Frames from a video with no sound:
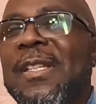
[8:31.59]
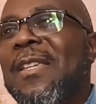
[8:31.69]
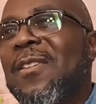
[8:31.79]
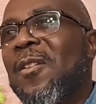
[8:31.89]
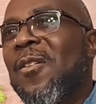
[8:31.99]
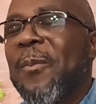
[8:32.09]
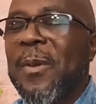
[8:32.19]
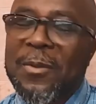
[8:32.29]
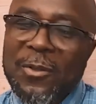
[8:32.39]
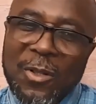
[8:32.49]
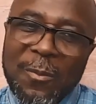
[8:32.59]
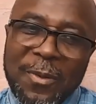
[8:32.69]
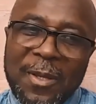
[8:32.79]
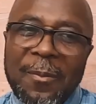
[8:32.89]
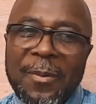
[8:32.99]
then people's gonna
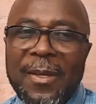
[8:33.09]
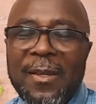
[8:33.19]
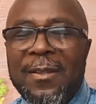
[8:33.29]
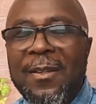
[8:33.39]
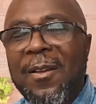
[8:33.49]
be up here,